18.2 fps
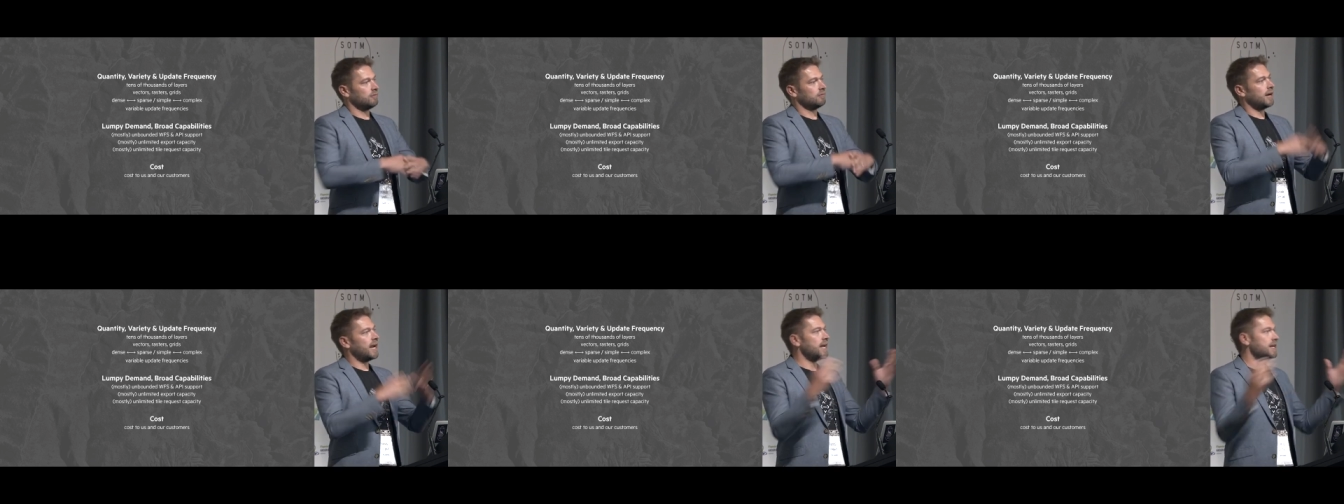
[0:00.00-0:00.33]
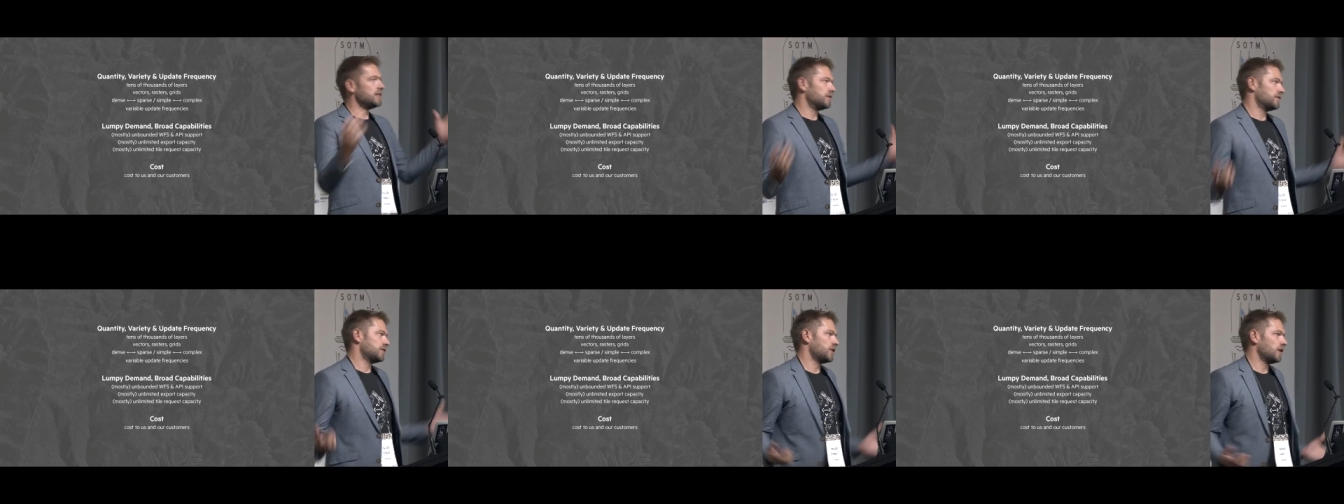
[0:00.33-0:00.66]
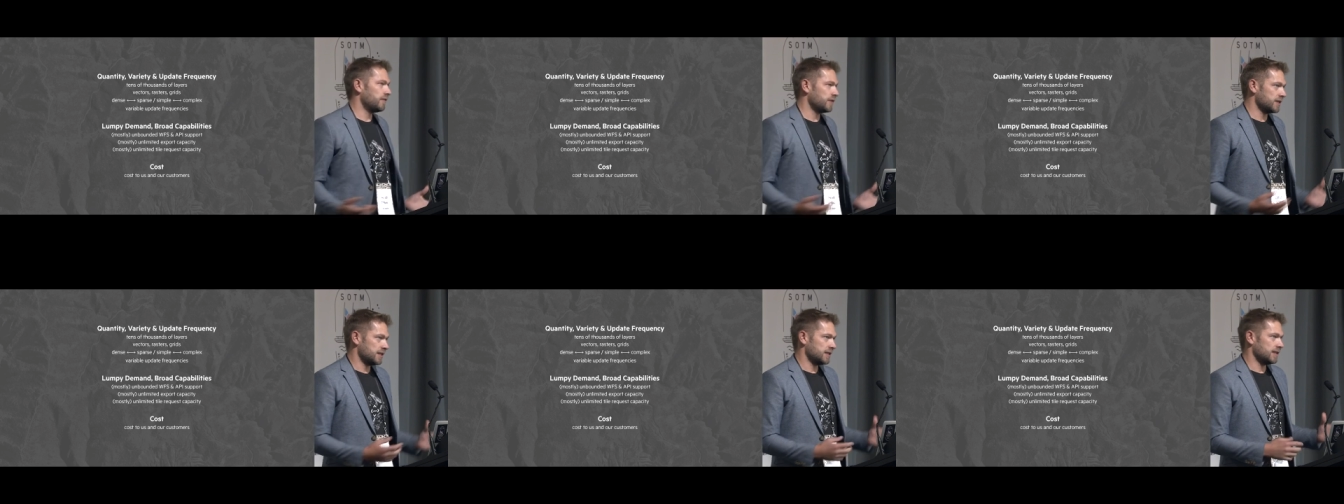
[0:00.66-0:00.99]
range of
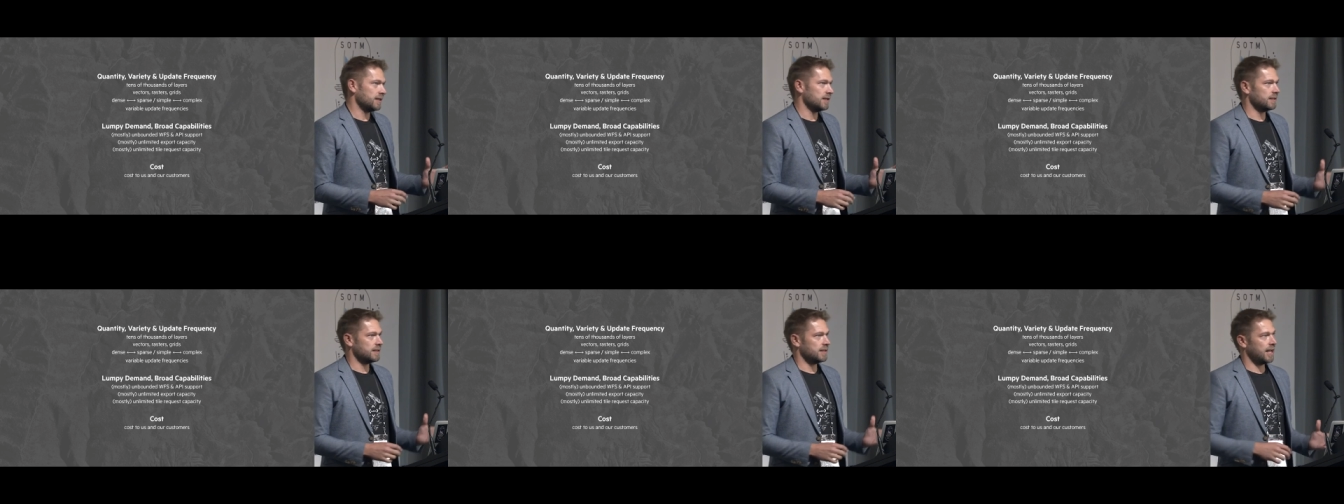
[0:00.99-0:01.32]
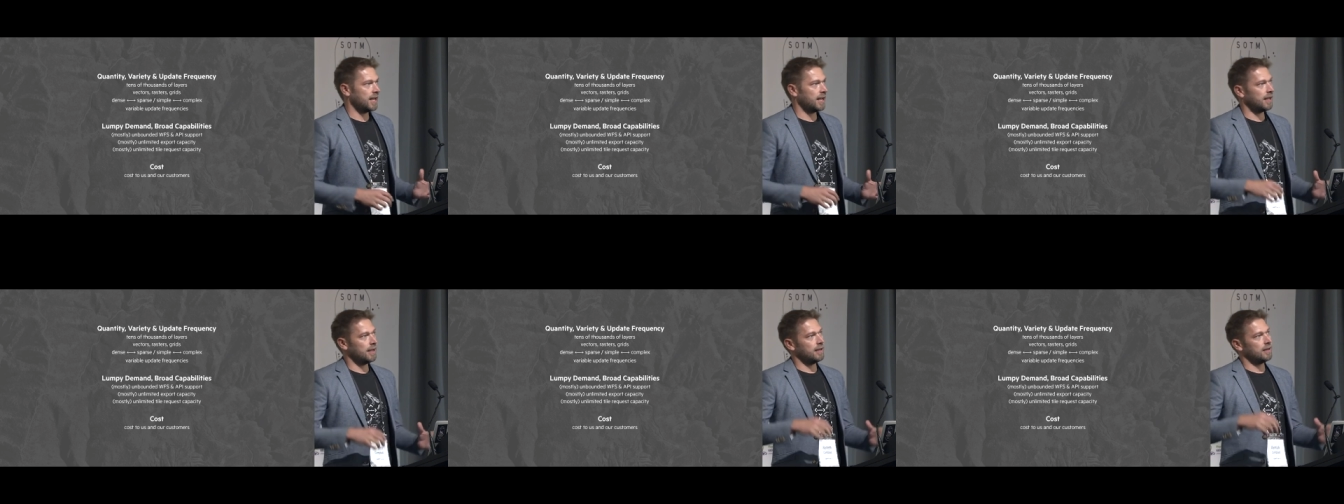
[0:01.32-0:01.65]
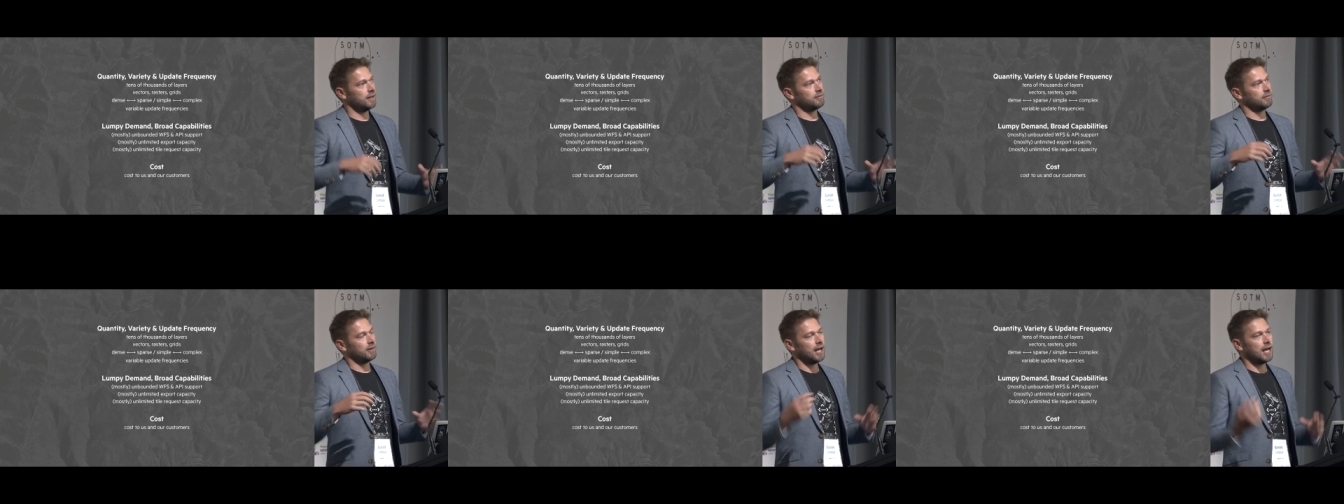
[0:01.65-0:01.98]
services
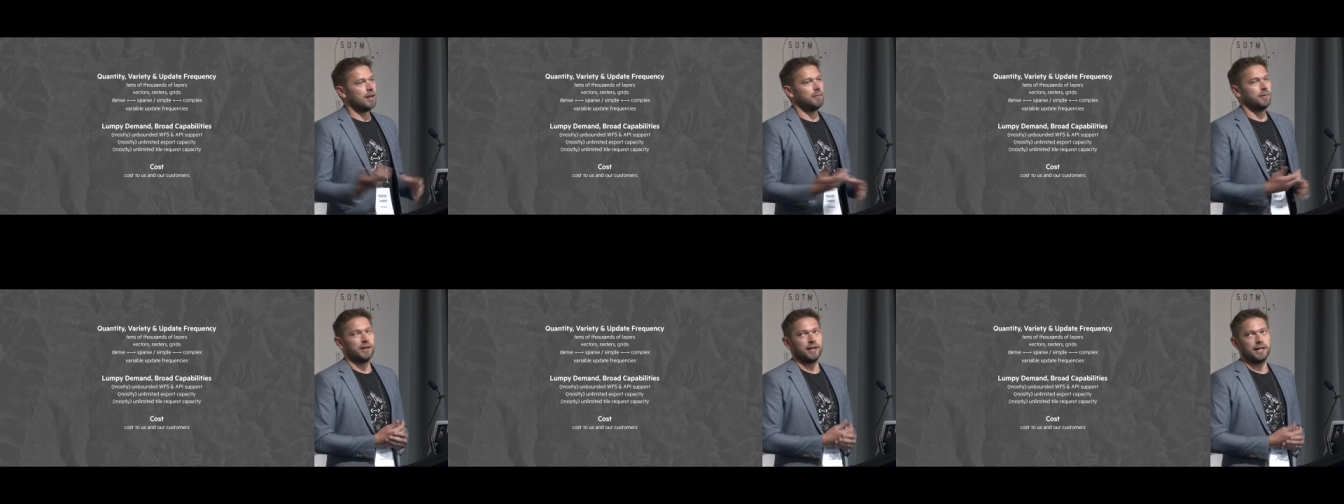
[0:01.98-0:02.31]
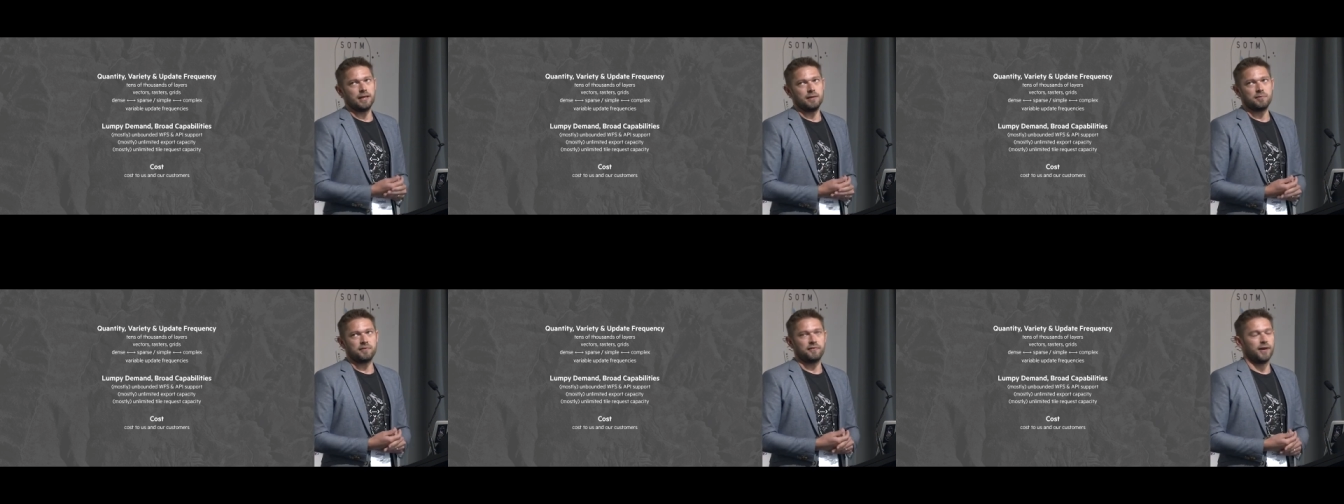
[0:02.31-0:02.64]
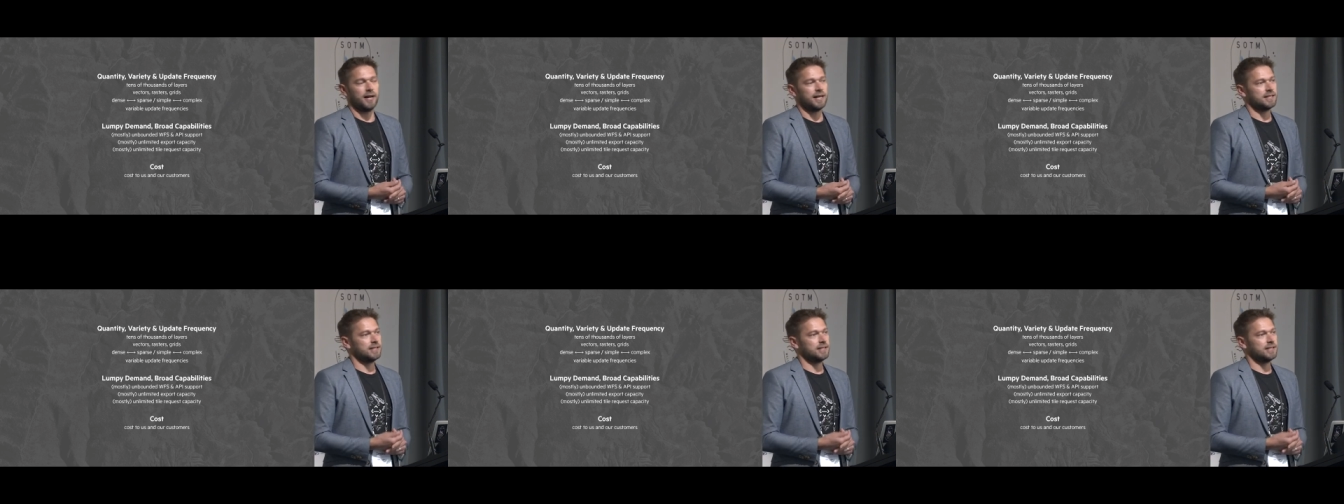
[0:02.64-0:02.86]
and reliability you provide,